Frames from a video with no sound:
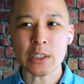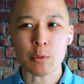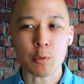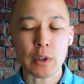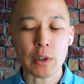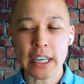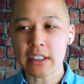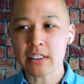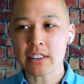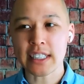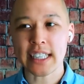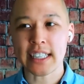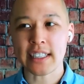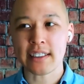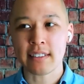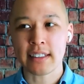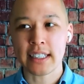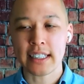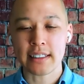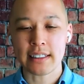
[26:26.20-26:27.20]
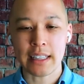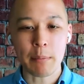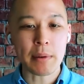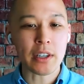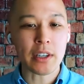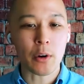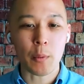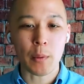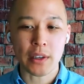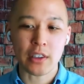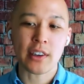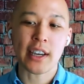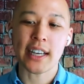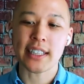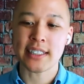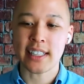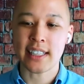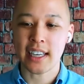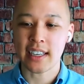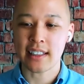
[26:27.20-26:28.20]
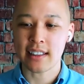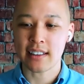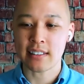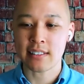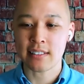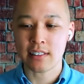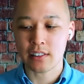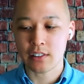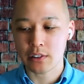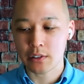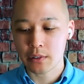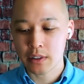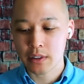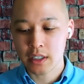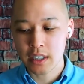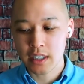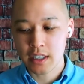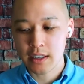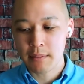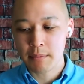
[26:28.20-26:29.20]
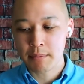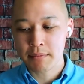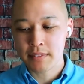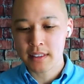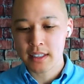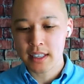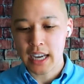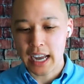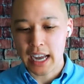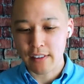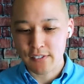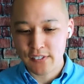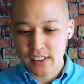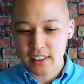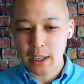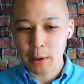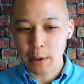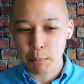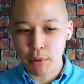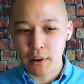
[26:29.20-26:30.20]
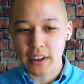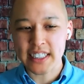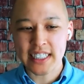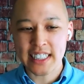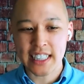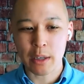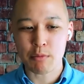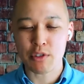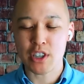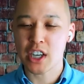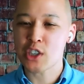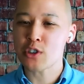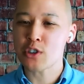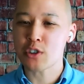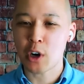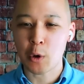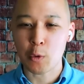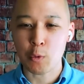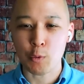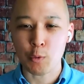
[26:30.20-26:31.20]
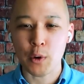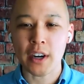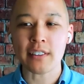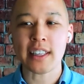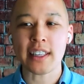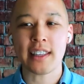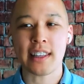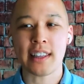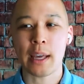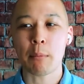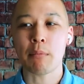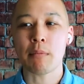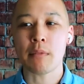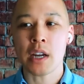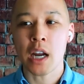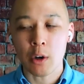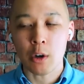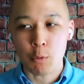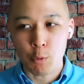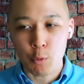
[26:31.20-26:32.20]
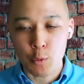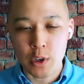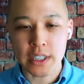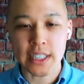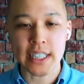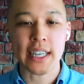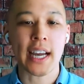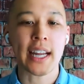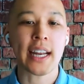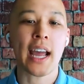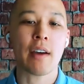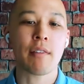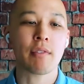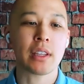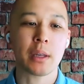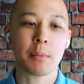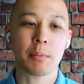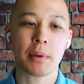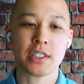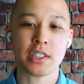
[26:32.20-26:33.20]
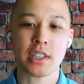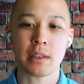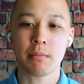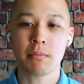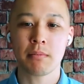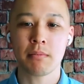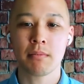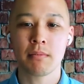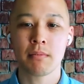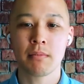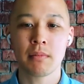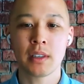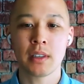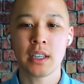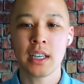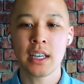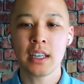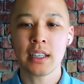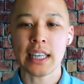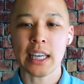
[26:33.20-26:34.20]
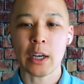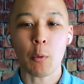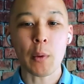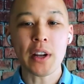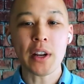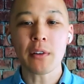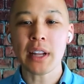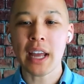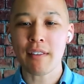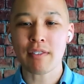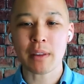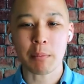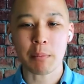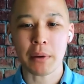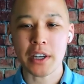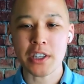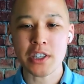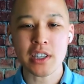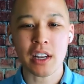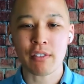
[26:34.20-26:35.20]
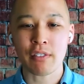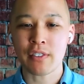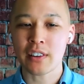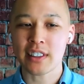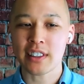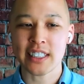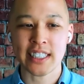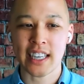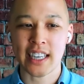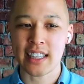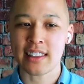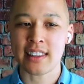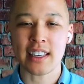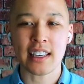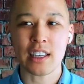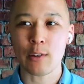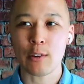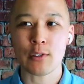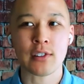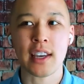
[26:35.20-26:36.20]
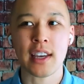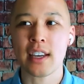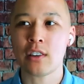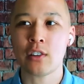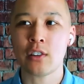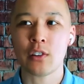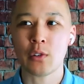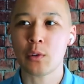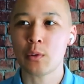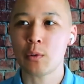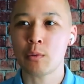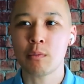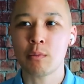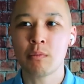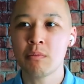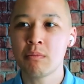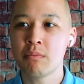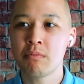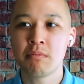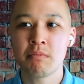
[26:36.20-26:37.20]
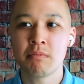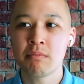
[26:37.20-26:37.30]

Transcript: It's rarely, let me know what you guys think of this too. I feel like pricing objections are rarely them really not having the budget. Like we don't have the budget, I feel is like a thing you say to